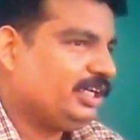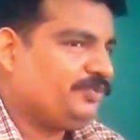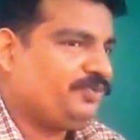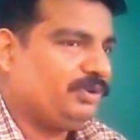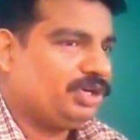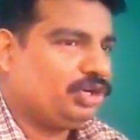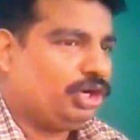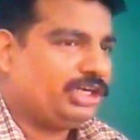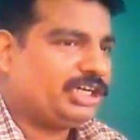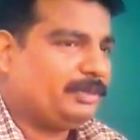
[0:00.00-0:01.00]
If you will
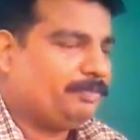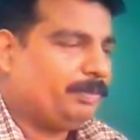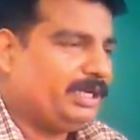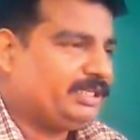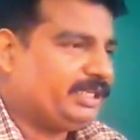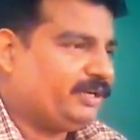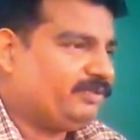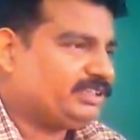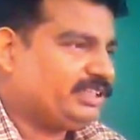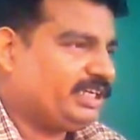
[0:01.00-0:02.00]
not complete the
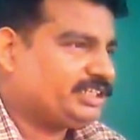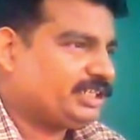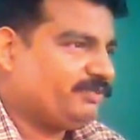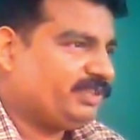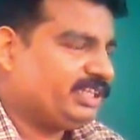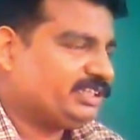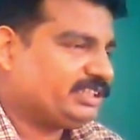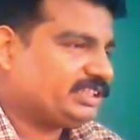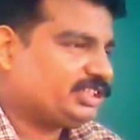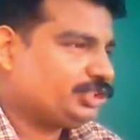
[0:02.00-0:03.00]
investigation within
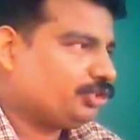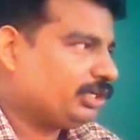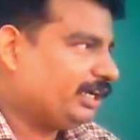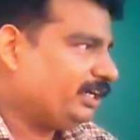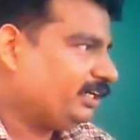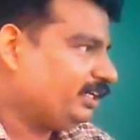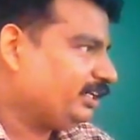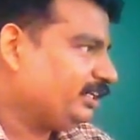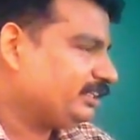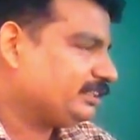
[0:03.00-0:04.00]
60 or 90
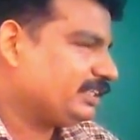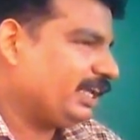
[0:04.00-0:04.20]
days,